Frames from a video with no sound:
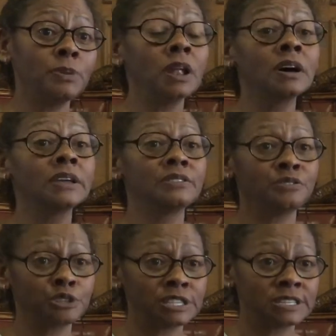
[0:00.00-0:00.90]
applying
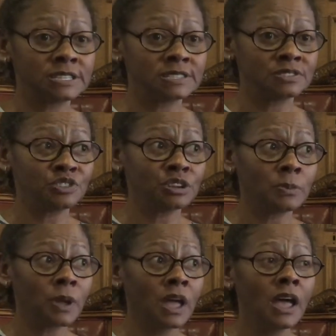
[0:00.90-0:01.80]
for
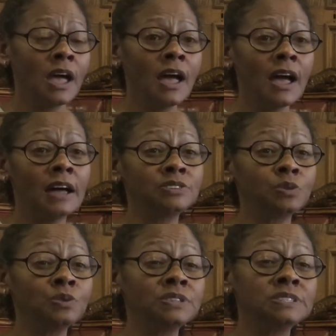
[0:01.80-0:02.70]
citizenship and all the